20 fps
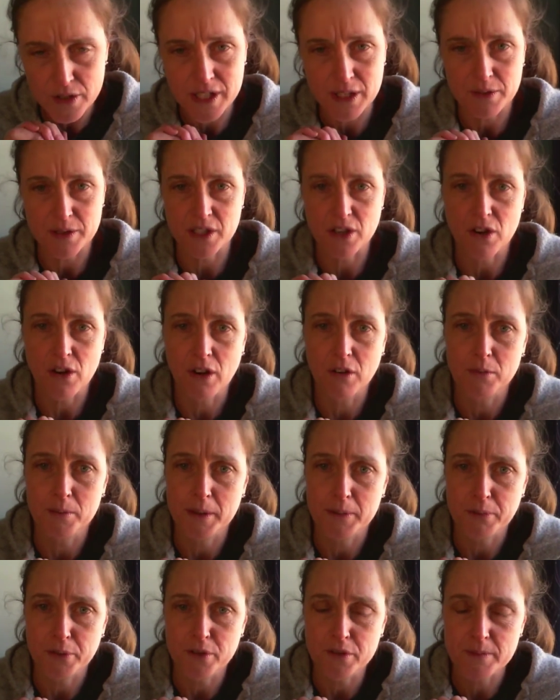It was a home
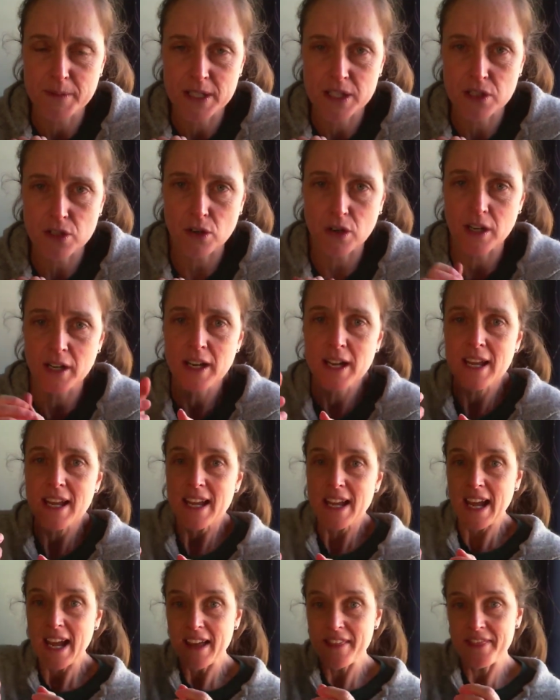improvement store,
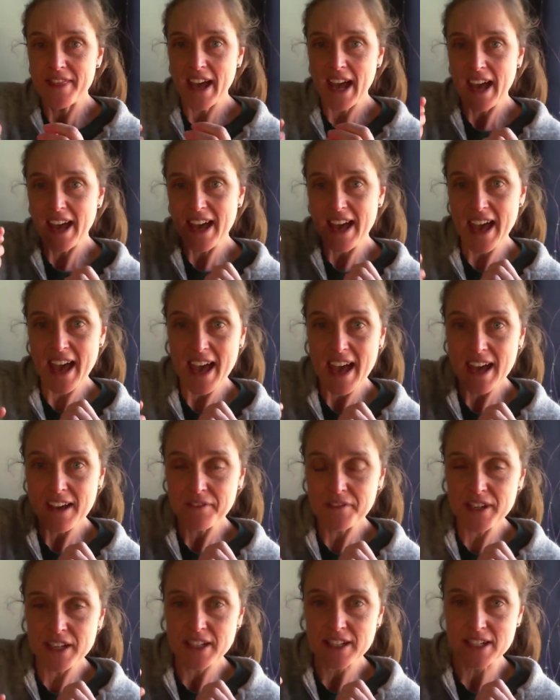and that
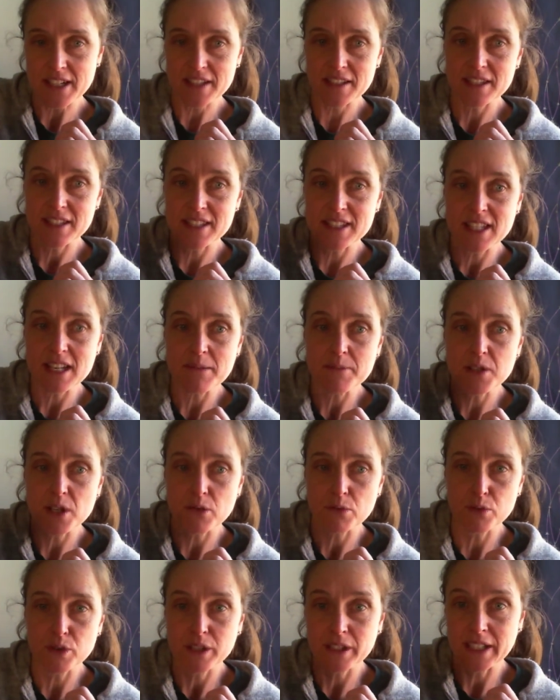heaviness seemed to
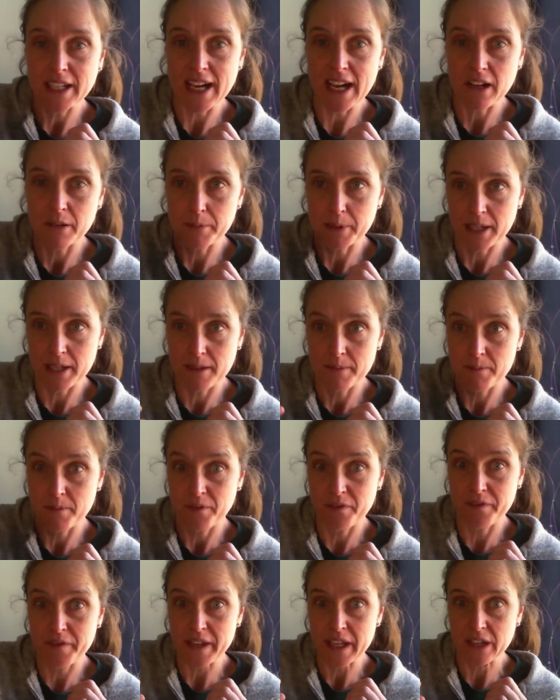really help him
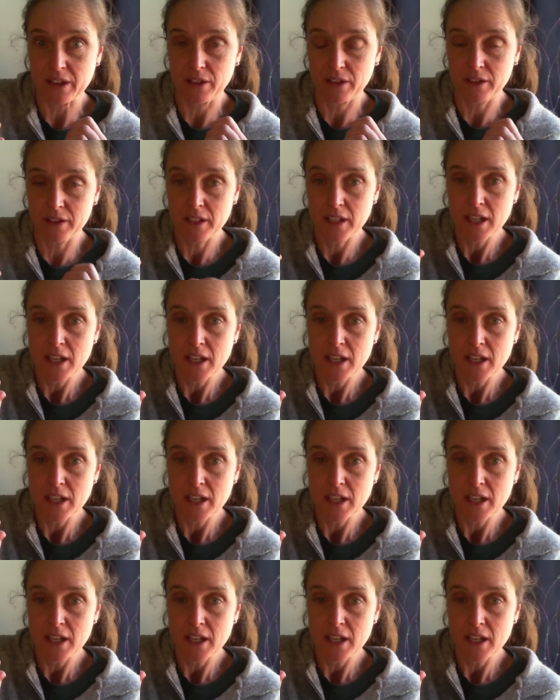feel